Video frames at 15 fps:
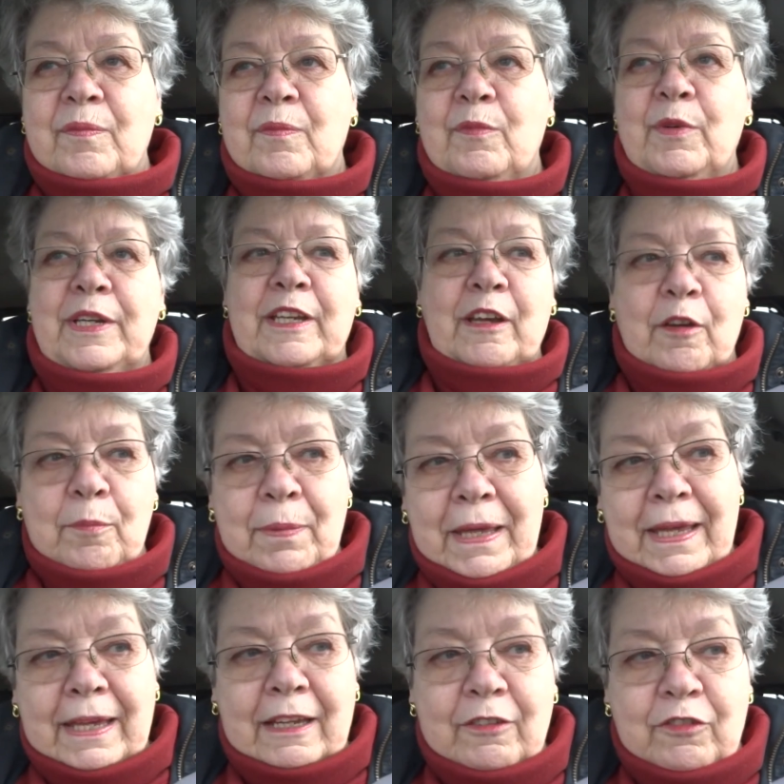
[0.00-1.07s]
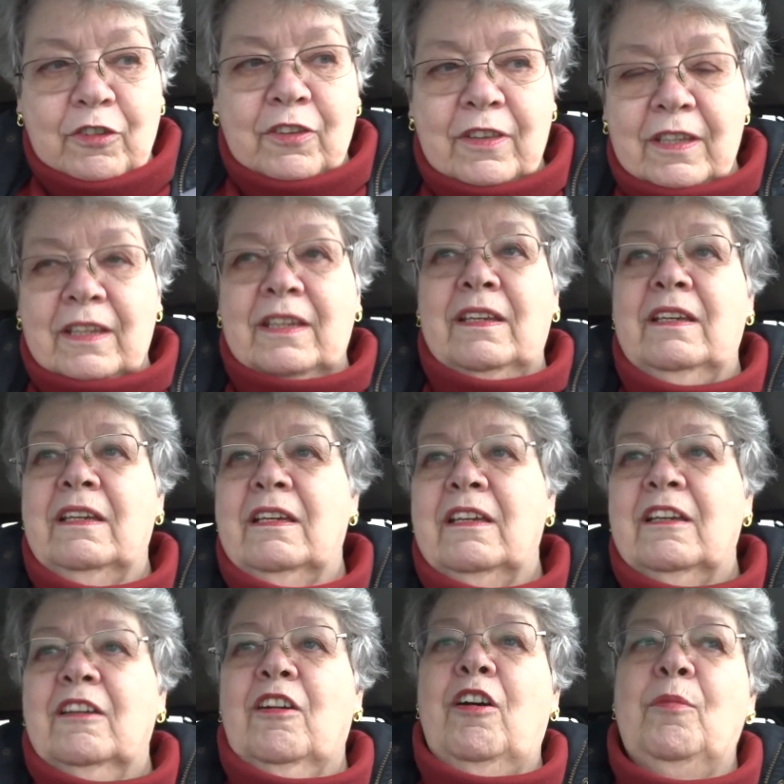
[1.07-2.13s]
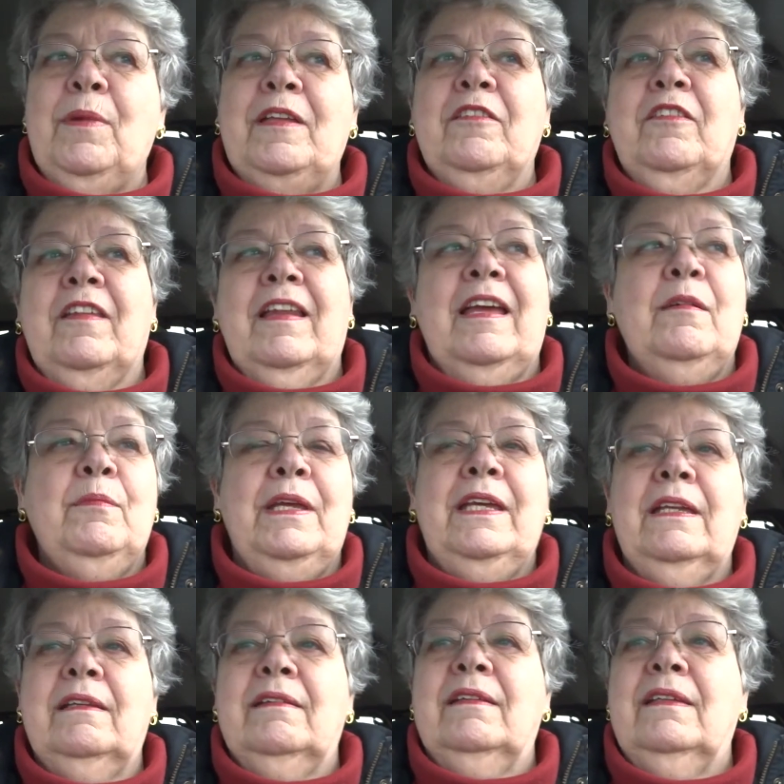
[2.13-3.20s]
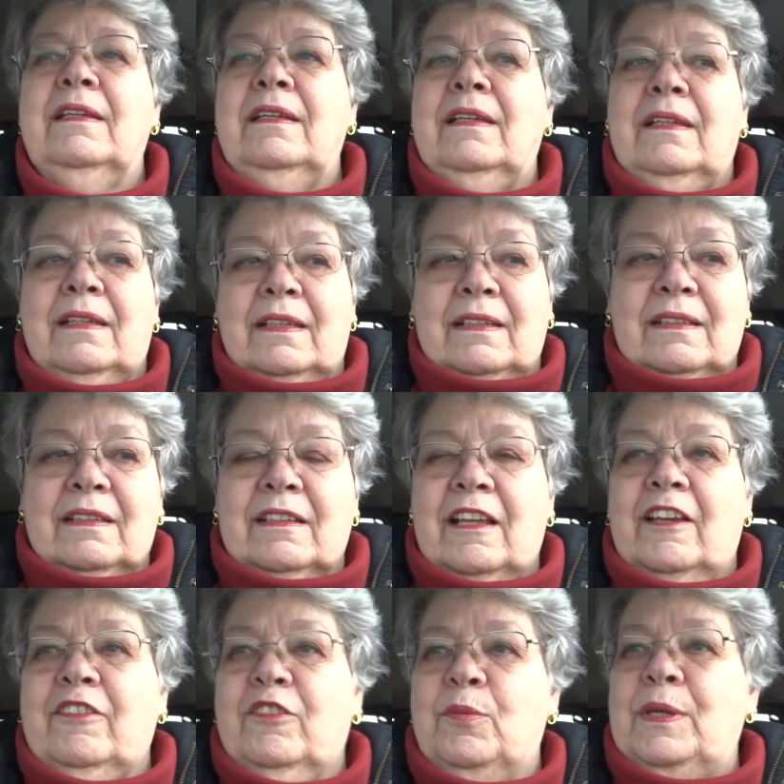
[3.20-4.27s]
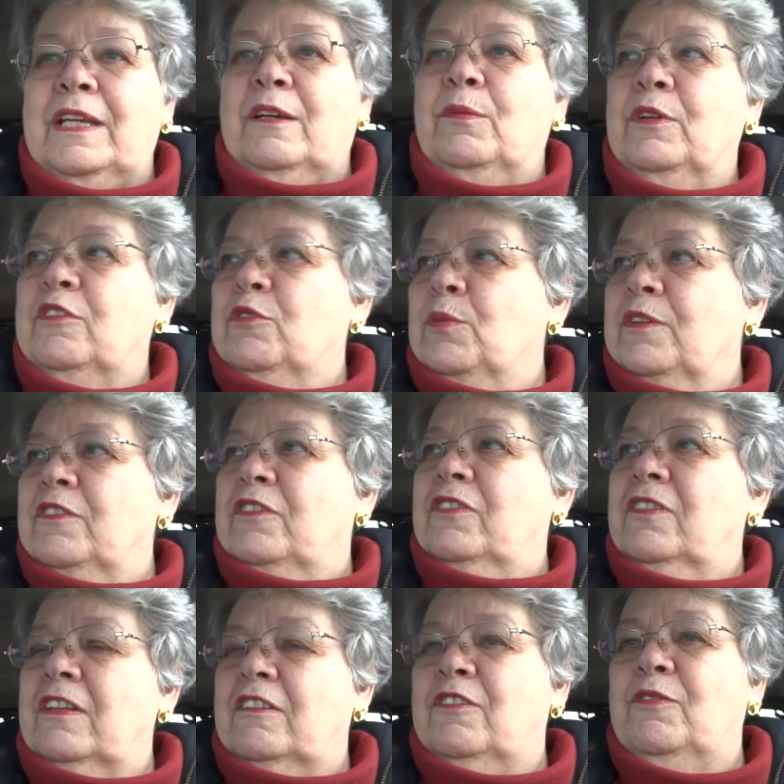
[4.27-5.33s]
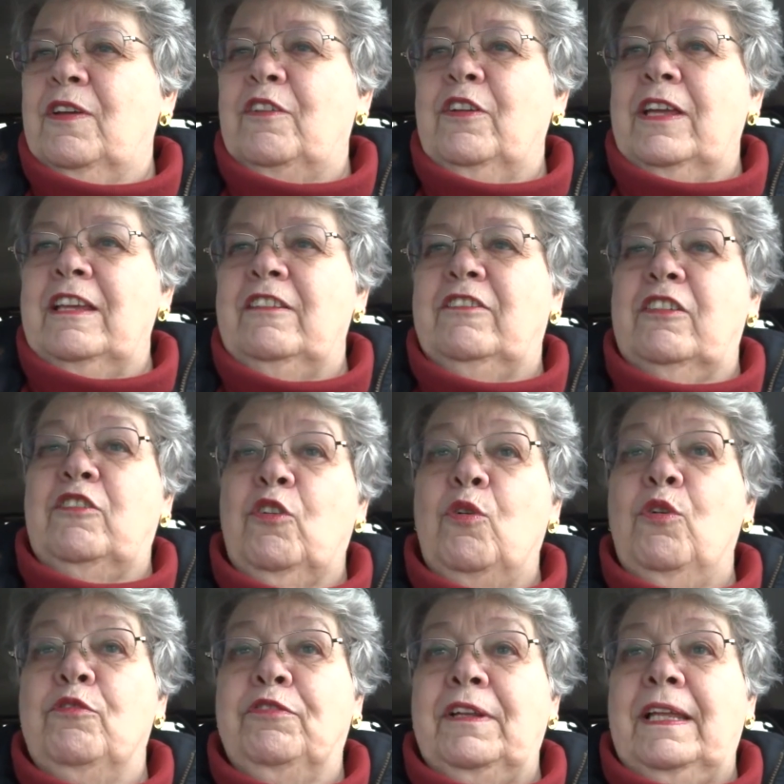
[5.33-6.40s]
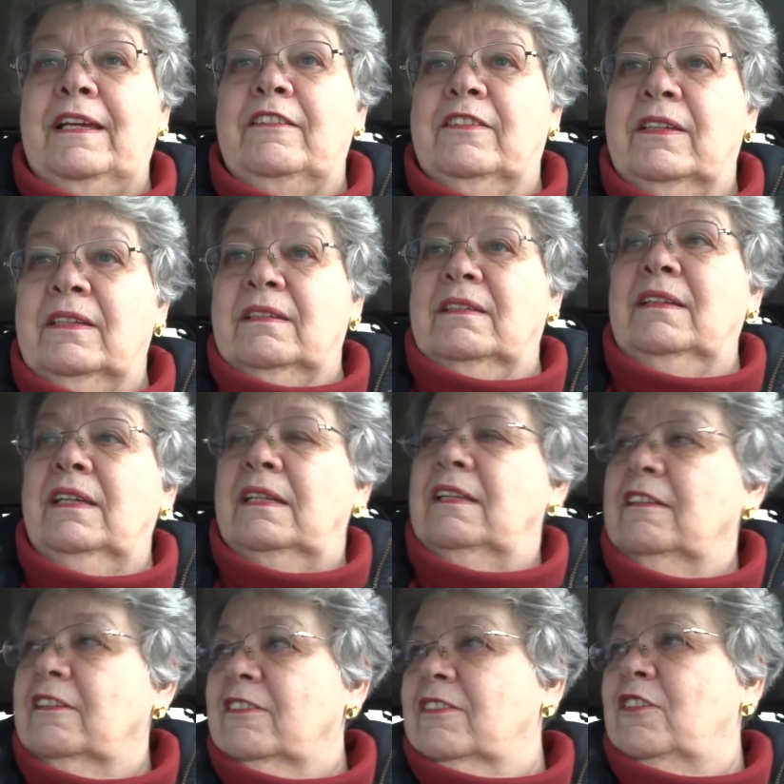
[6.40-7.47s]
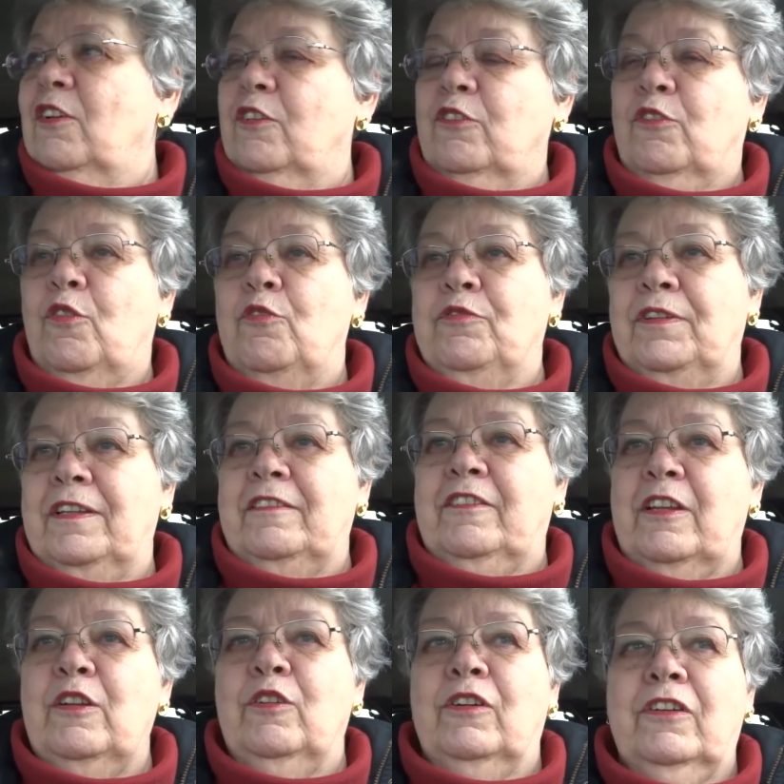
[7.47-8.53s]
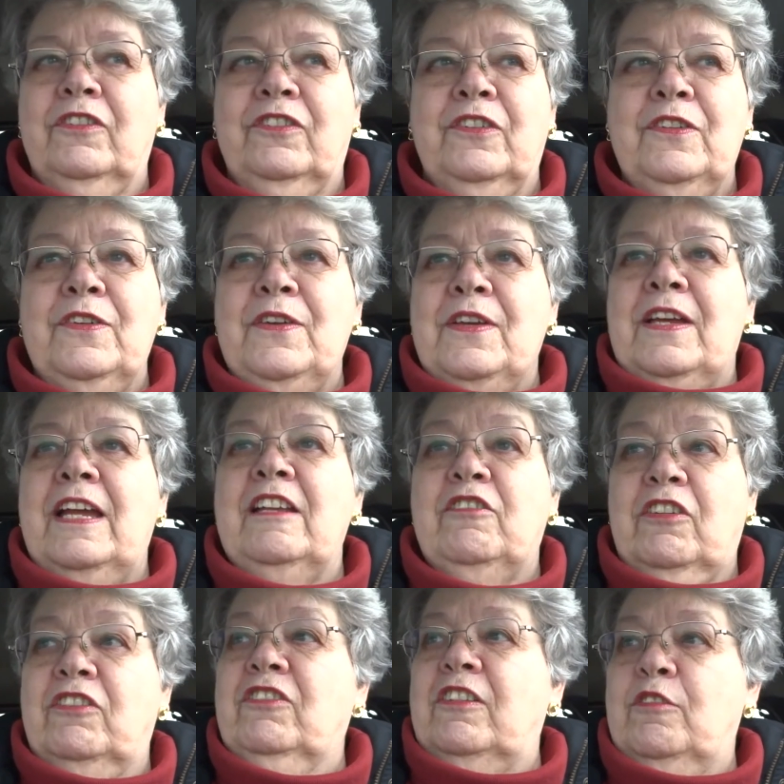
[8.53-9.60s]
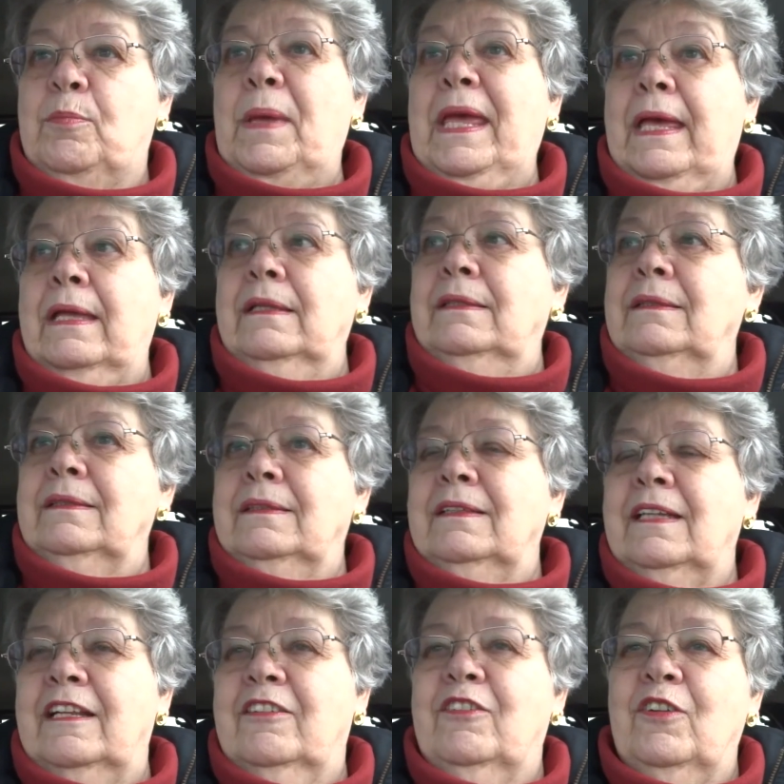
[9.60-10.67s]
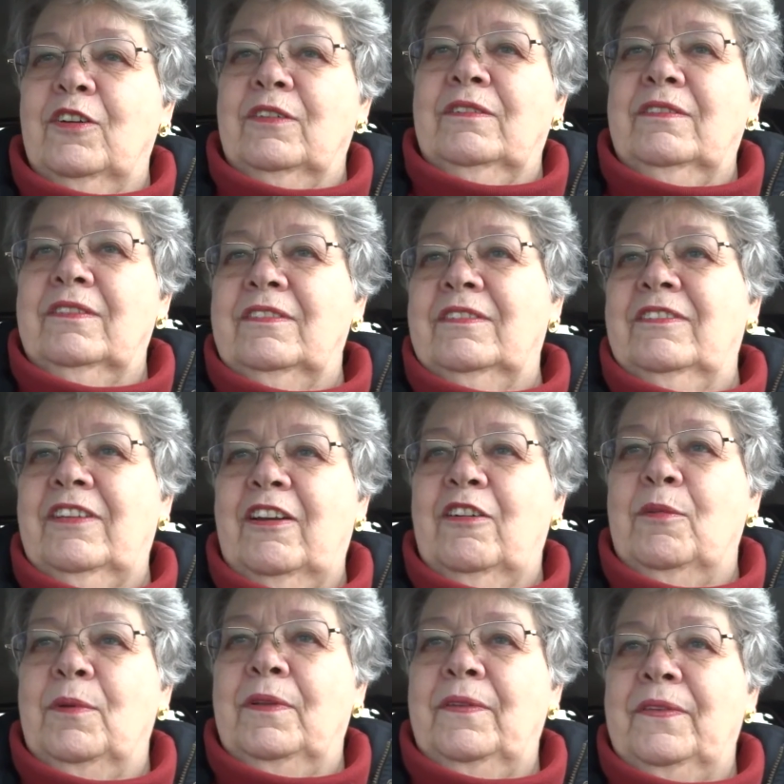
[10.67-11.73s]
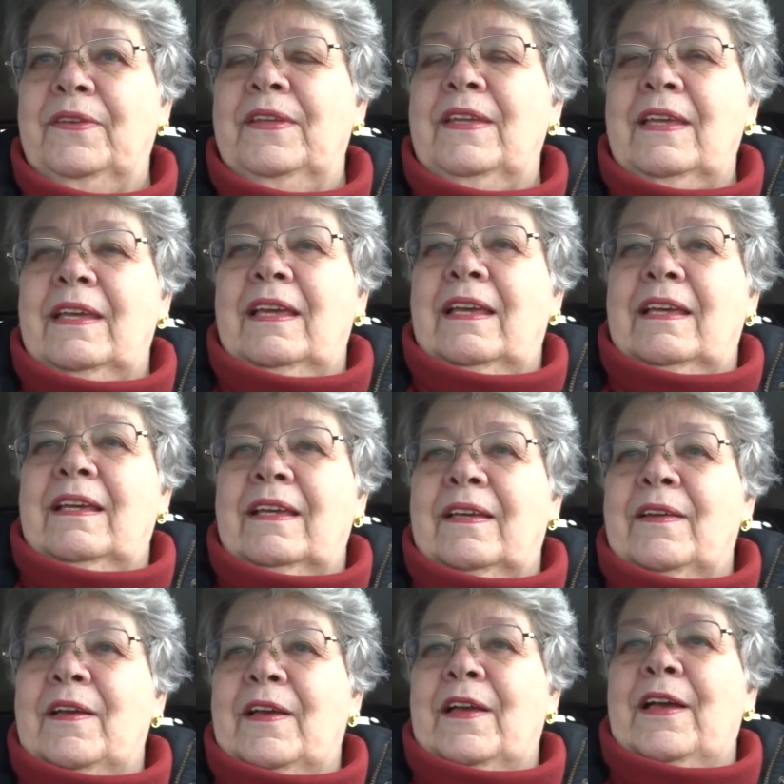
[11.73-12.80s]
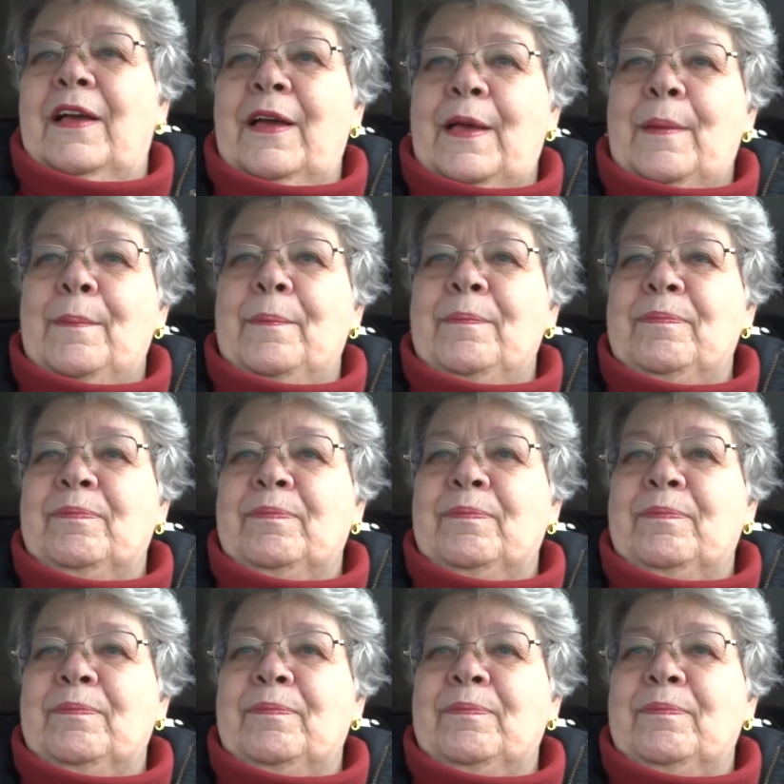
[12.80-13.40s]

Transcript: we go back to the comment that I made last week, which was, it's very easy to awfulize it, and it's not as awful as it looks. It just is bad. It's not terrible. Um,